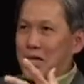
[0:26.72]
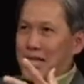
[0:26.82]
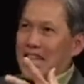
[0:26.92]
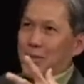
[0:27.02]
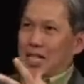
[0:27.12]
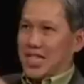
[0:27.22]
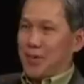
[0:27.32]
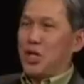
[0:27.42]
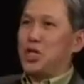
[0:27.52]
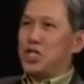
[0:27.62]
is dynamic
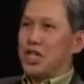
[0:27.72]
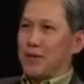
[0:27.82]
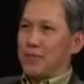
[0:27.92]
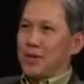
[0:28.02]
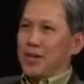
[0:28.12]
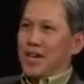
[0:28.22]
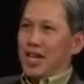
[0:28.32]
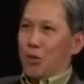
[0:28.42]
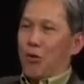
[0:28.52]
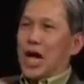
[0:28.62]
team leadership
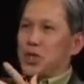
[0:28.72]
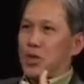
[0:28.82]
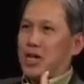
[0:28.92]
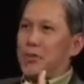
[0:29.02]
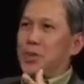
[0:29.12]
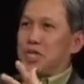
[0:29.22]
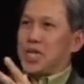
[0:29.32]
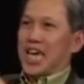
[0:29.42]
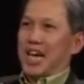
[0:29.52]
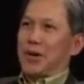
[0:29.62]
and why should companies
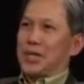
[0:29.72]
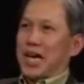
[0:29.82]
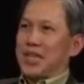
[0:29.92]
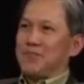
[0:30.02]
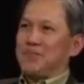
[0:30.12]
care about that?